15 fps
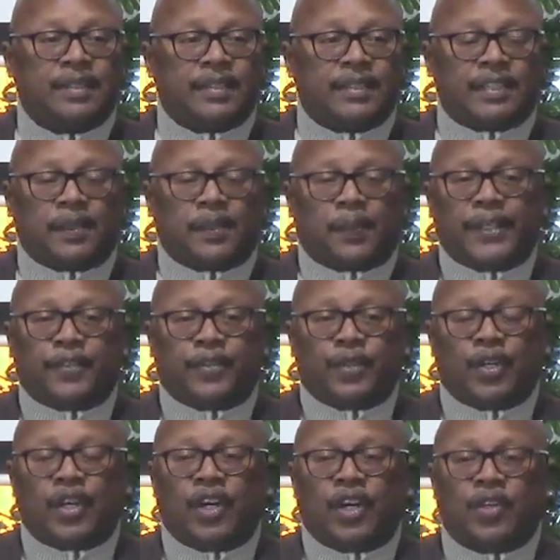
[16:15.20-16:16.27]
Did the
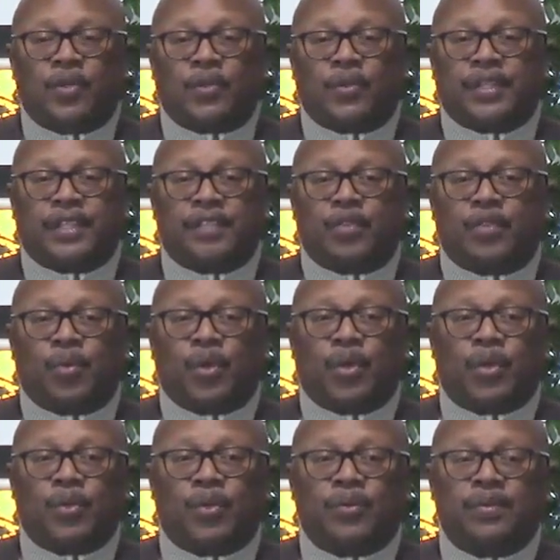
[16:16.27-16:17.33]
patriarchal give the
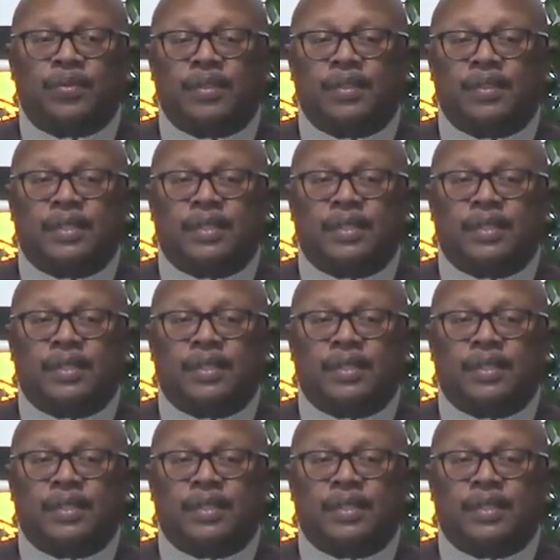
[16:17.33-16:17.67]
world